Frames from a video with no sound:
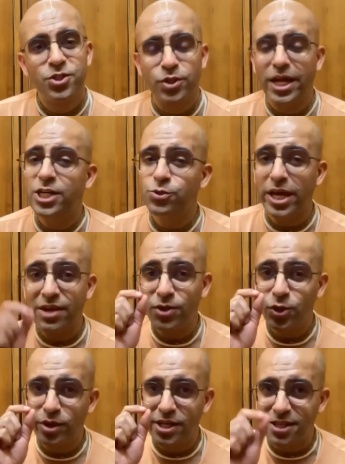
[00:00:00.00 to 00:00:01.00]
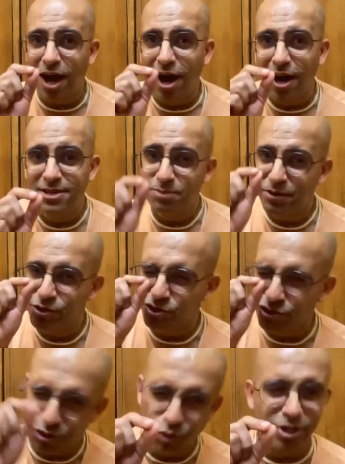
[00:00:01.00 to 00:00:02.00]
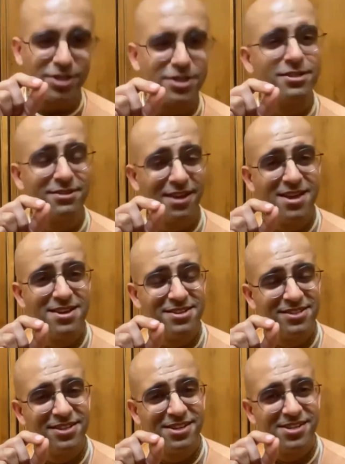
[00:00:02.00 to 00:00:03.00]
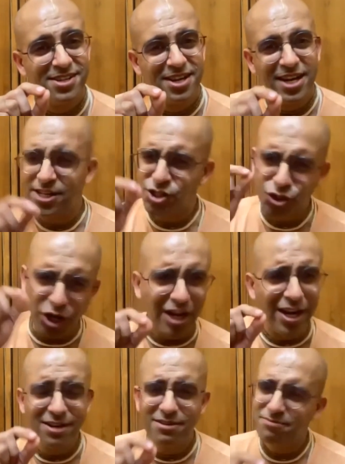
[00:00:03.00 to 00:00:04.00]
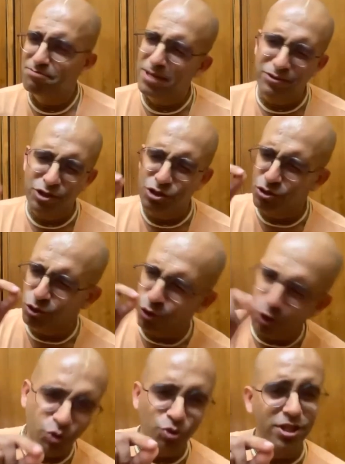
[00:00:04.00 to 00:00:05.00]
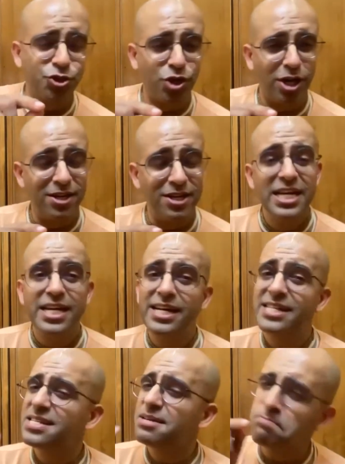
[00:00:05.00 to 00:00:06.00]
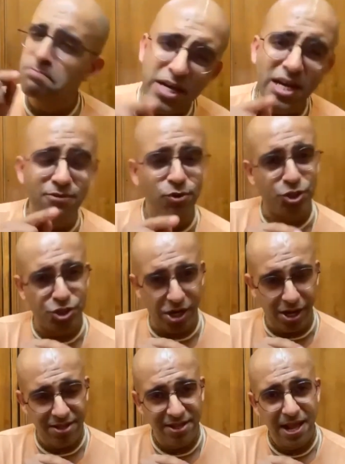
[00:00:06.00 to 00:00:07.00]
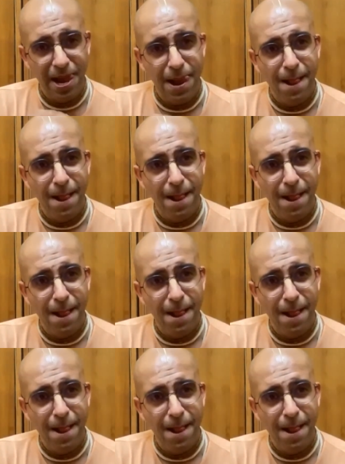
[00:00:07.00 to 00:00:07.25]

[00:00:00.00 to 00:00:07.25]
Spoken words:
So that's why even though it is hard, but we should do it. It's struggle, but we should go through this struggle. It's a meaningful struggle.